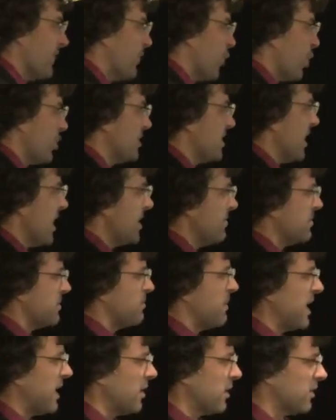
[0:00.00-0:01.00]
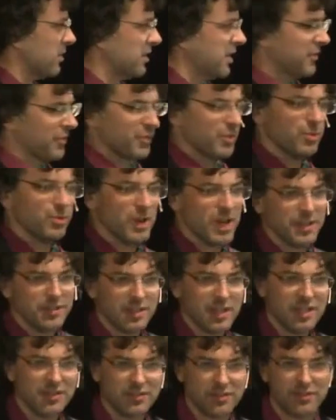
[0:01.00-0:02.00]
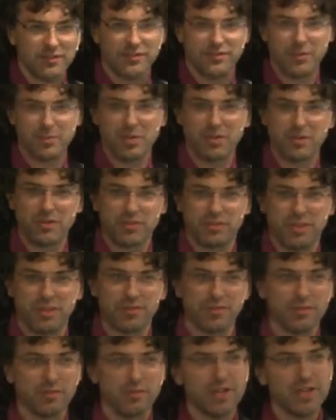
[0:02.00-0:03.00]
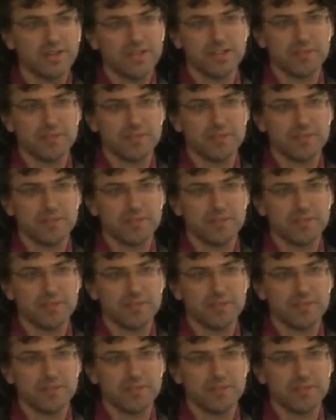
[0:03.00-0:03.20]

4 times better click-through rate. You guys familiar with click-through rate?